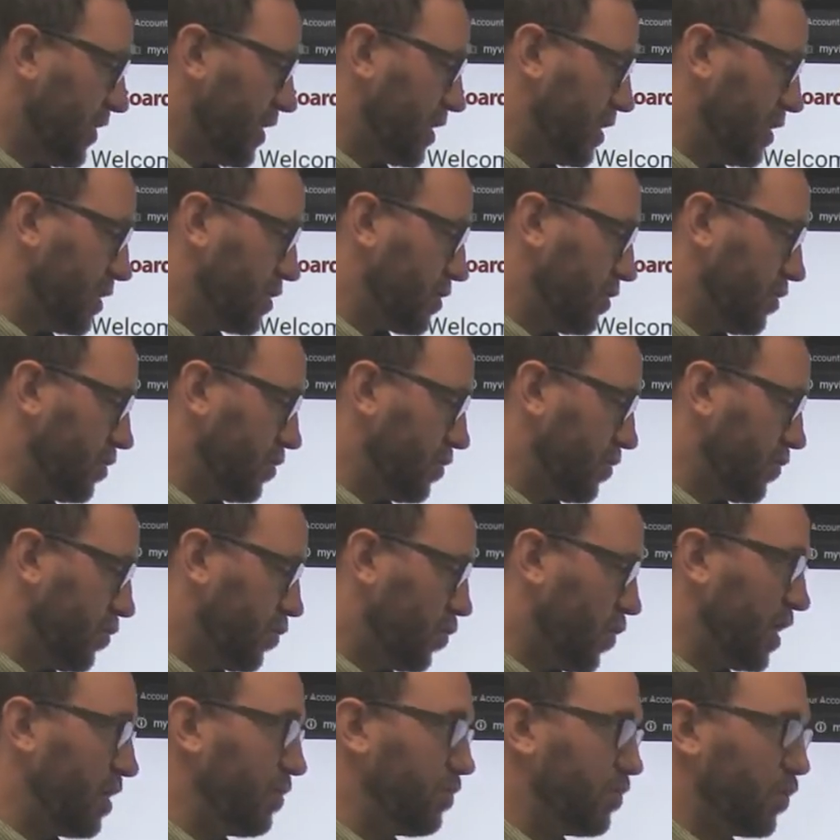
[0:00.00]
I click
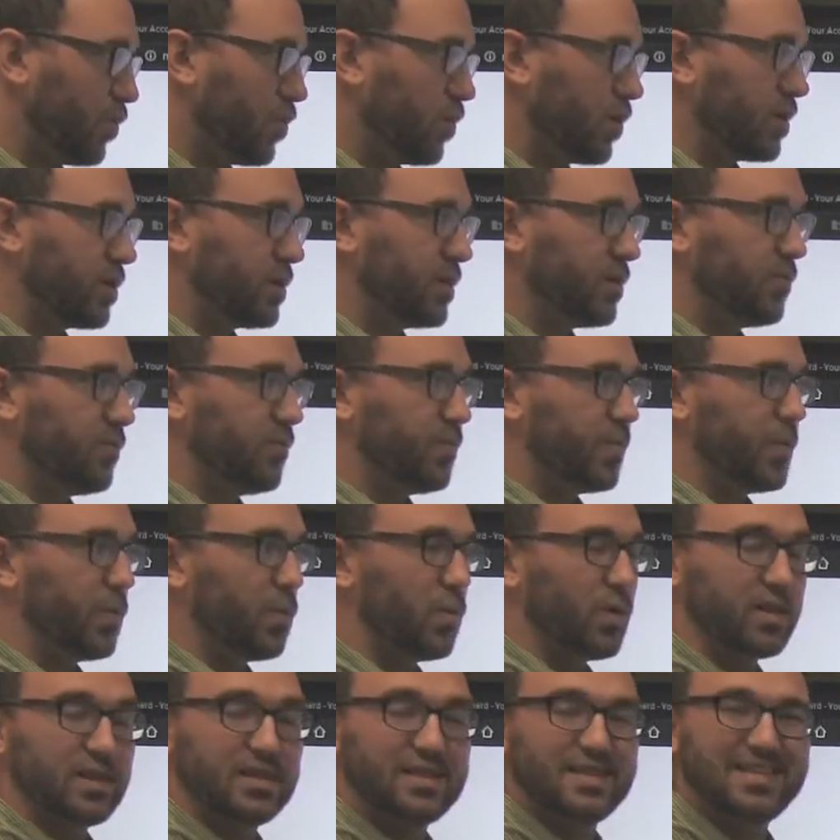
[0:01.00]
on Whiteboard,
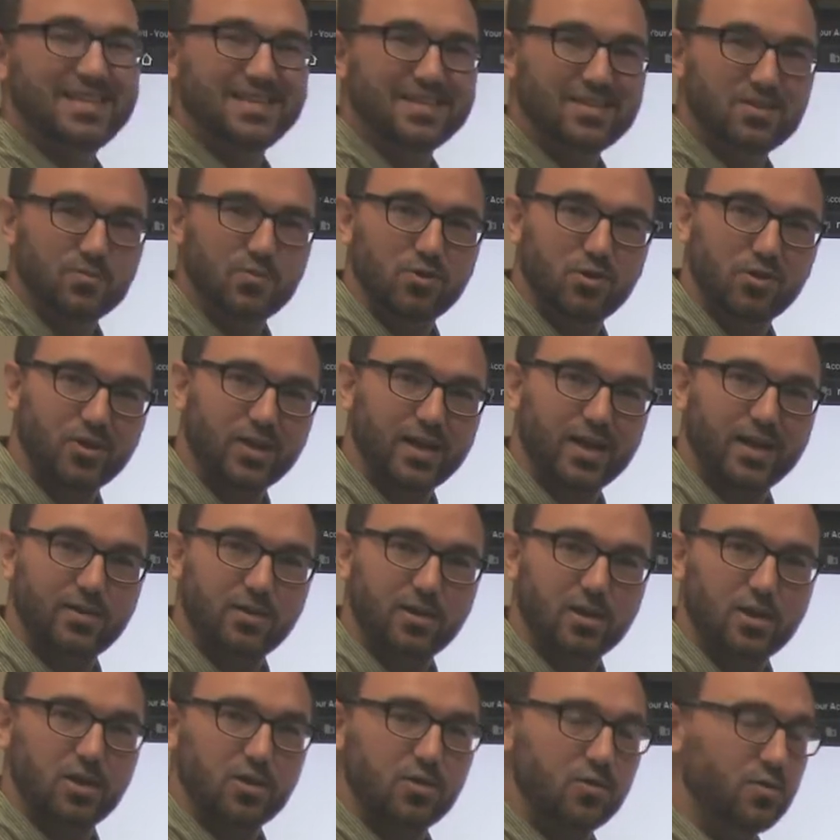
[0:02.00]
what this will allow
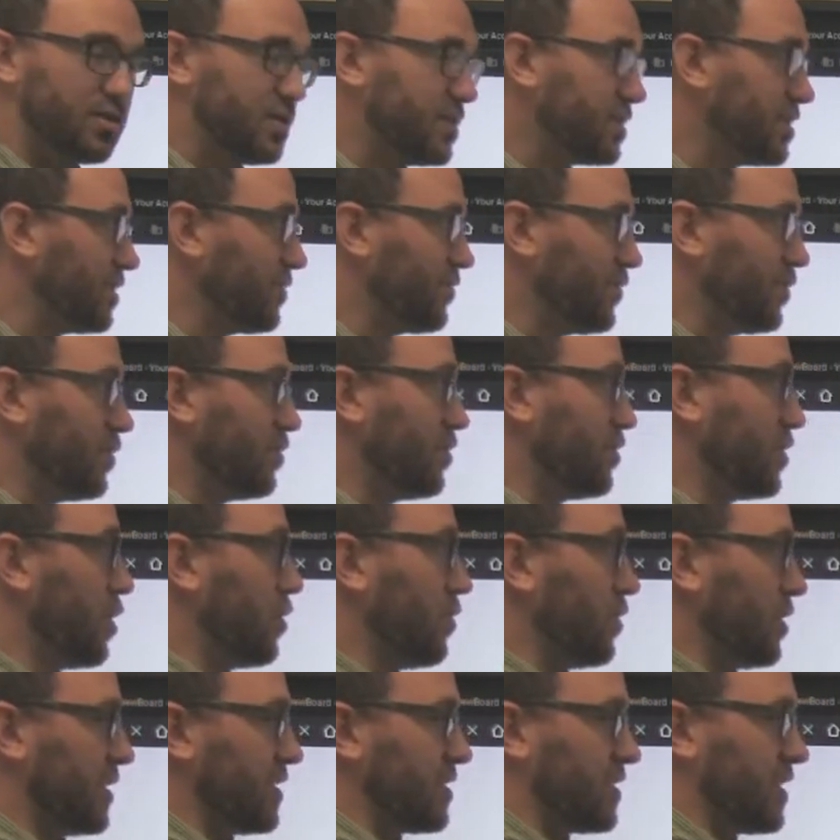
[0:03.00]
you to do is, if you
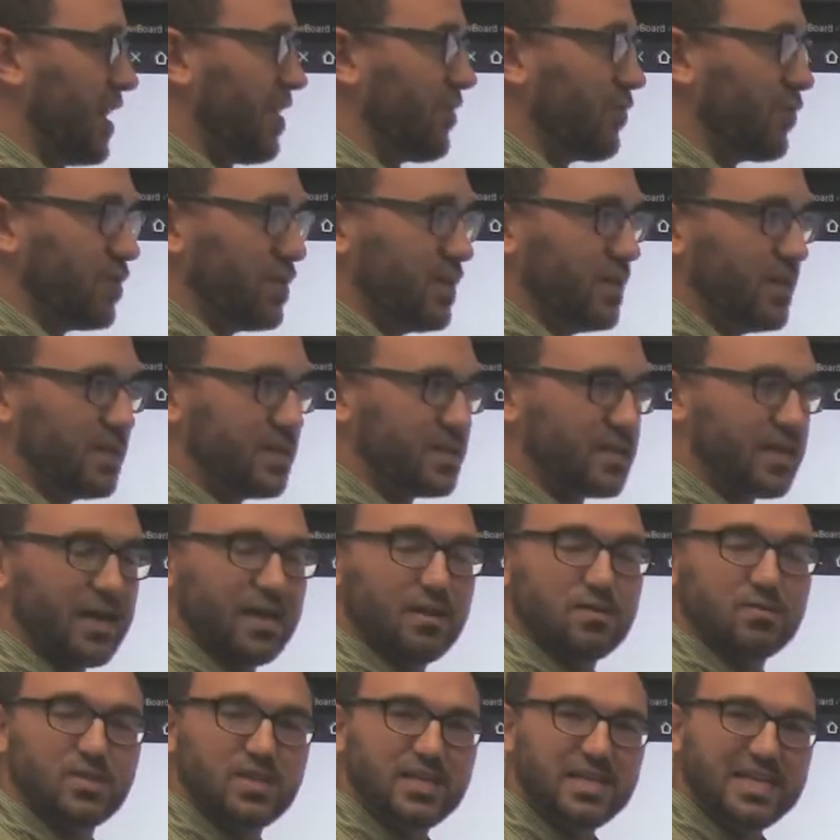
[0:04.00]
notice, everything is
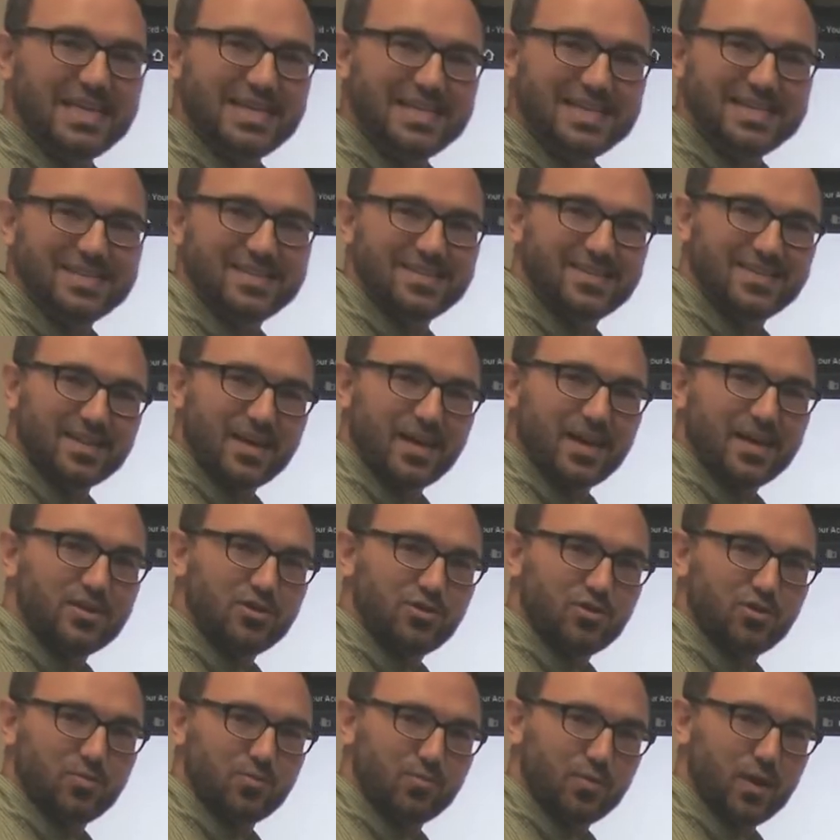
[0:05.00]
housed
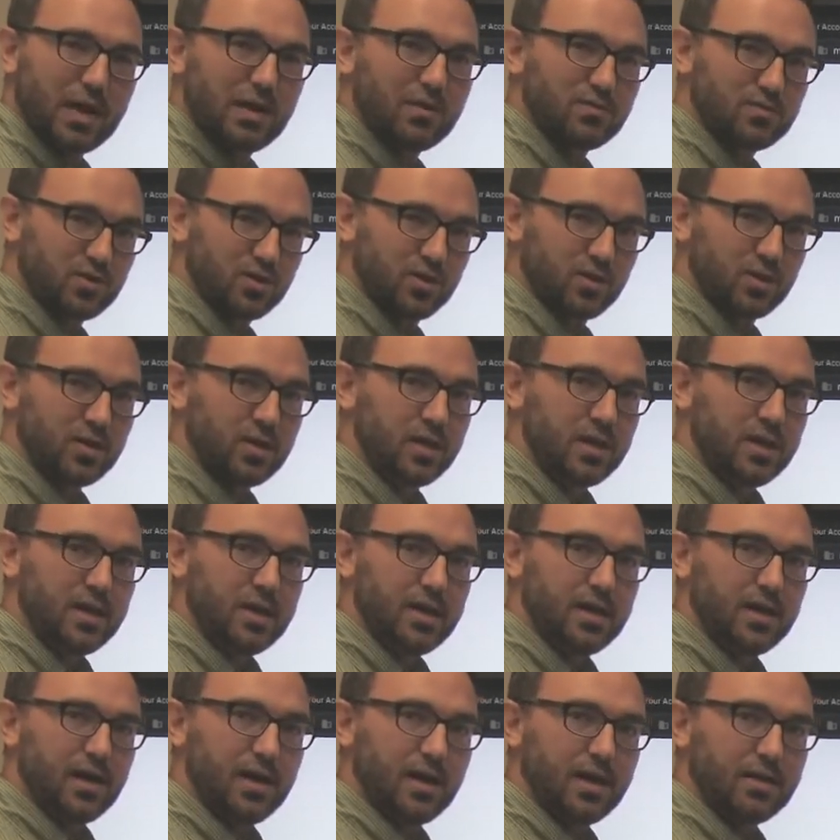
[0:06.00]
inside your browser.
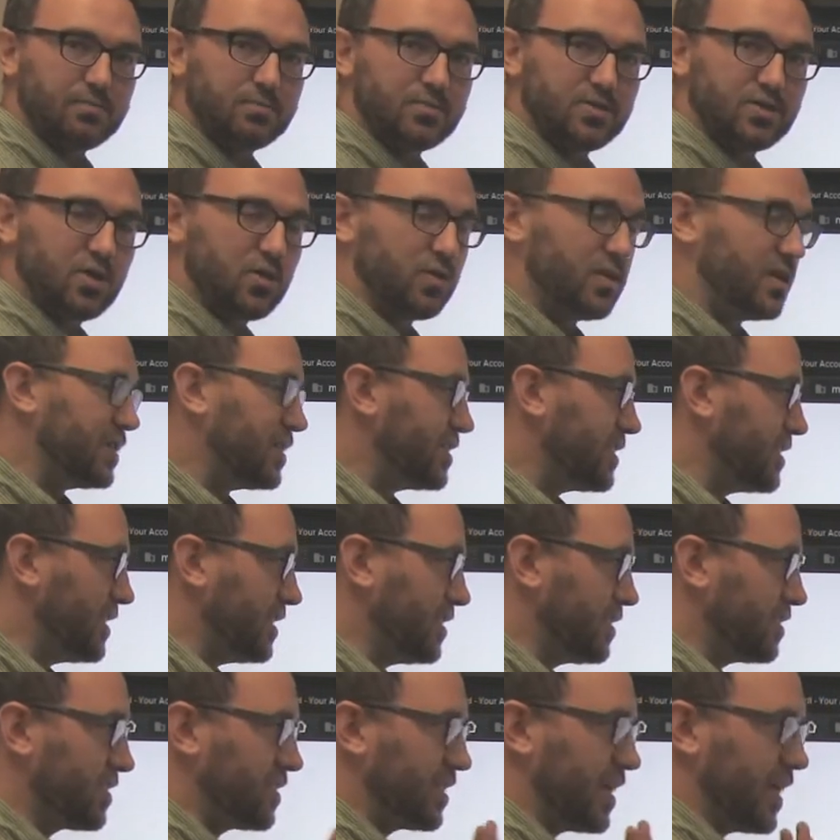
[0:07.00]
So it's
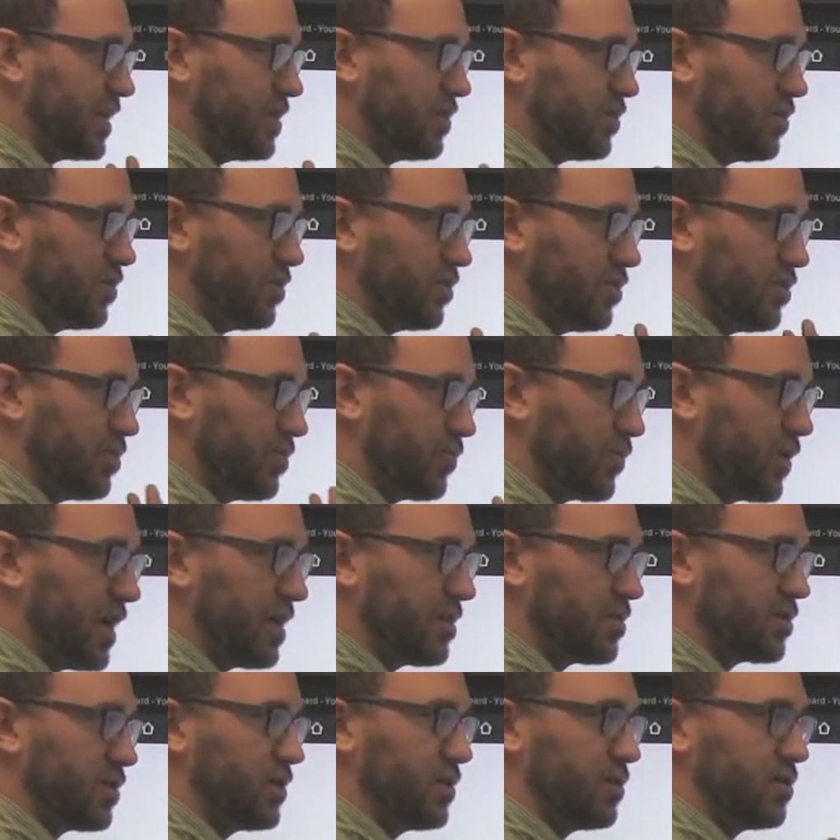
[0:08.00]
inside the
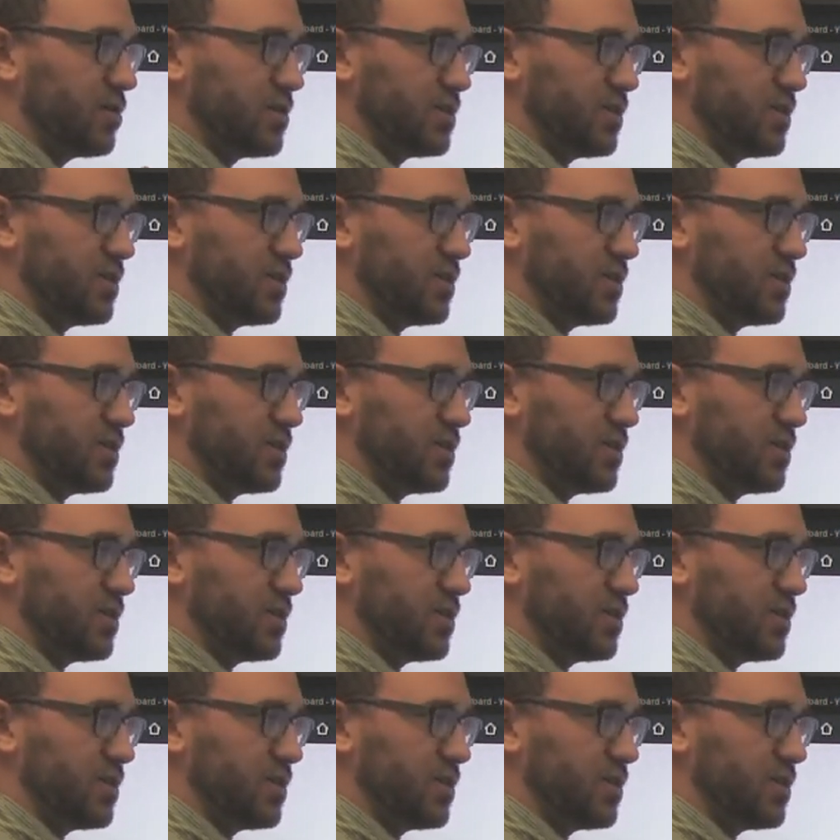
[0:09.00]
browser here.